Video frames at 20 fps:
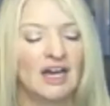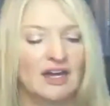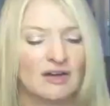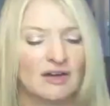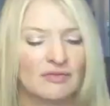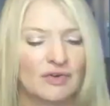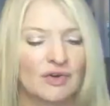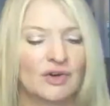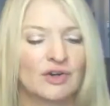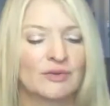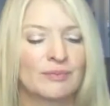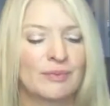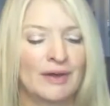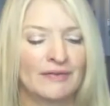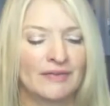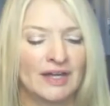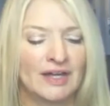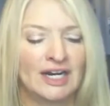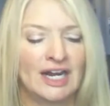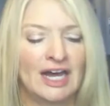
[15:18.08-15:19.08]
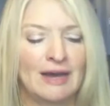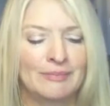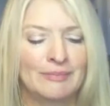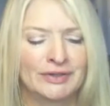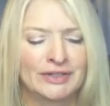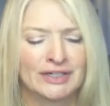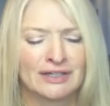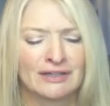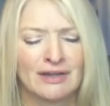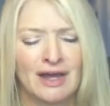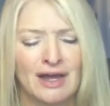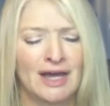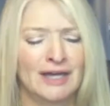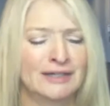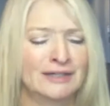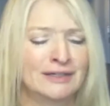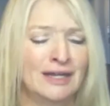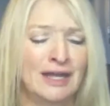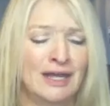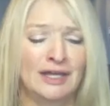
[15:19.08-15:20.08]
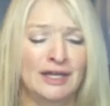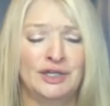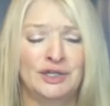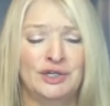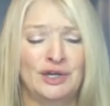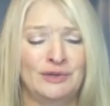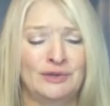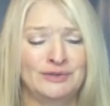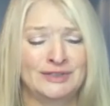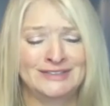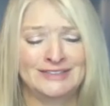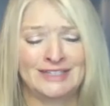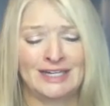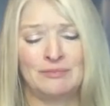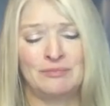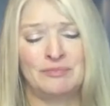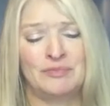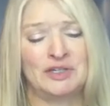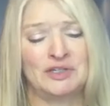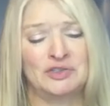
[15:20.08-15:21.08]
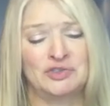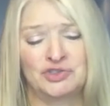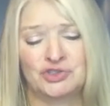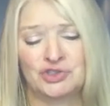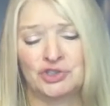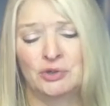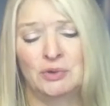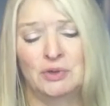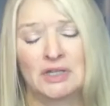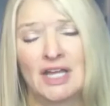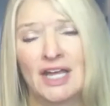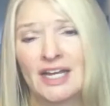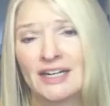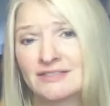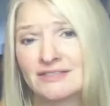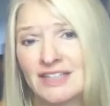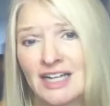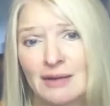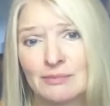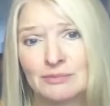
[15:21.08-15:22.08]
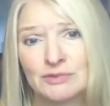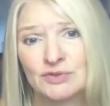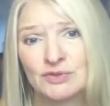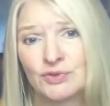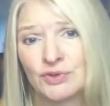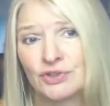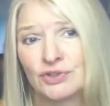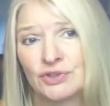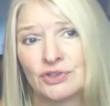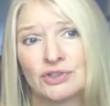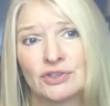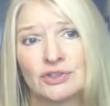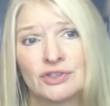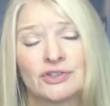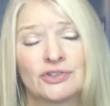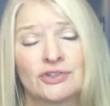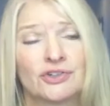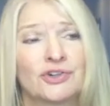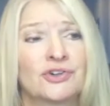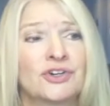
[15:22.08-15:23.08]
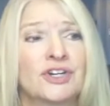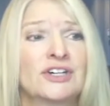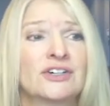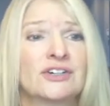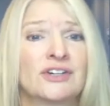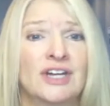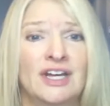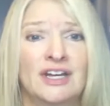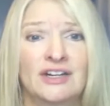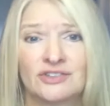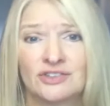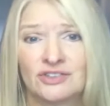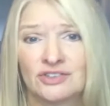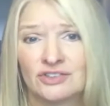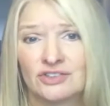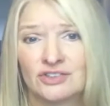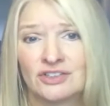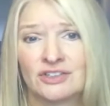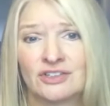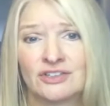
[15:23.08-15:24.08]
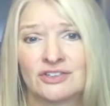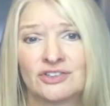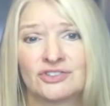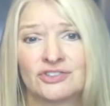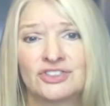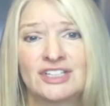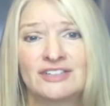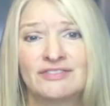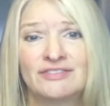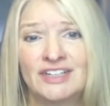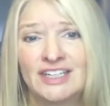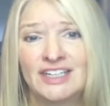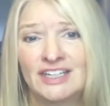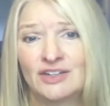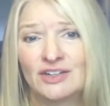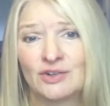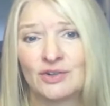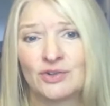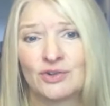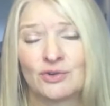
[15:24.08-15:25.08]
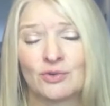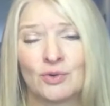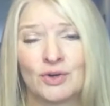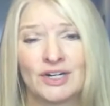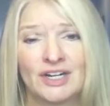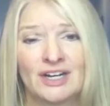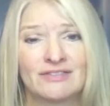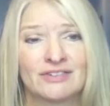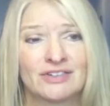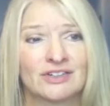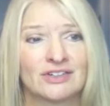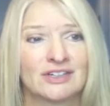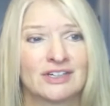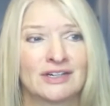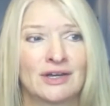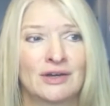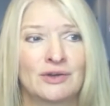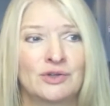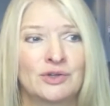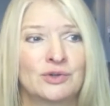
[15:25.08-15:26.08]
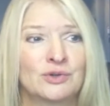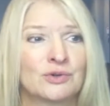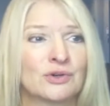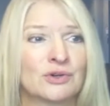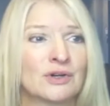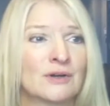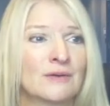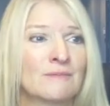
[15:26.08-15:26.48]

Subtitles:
have heard about that happening a lot. And, and the same thing's true a lot of times for your internet or your TV or your whatever, you're